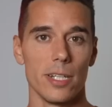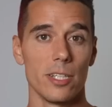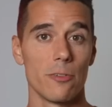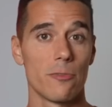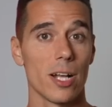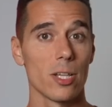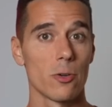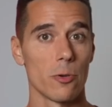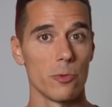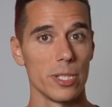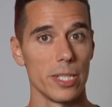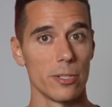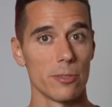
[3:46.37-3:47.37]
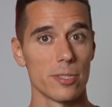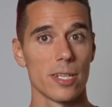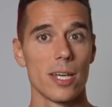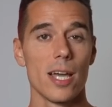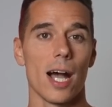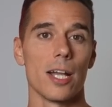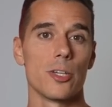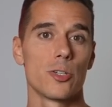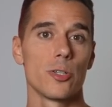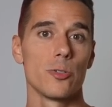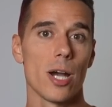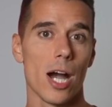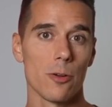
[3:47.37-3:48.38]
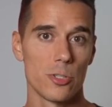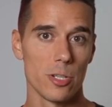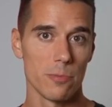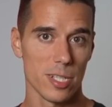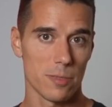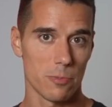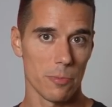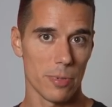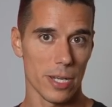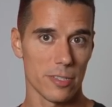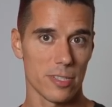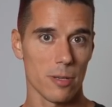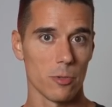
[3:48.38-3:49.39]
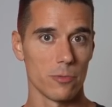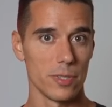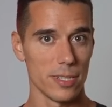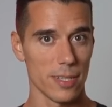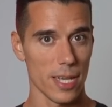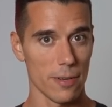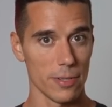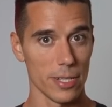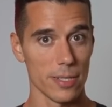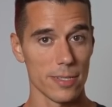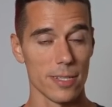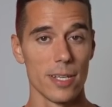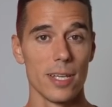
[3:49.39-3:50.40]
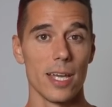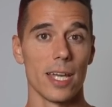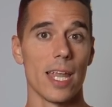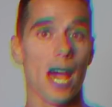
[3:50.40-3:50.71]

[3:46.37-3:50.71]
In the following videos, I show you how gymnasts prepare some of these areas and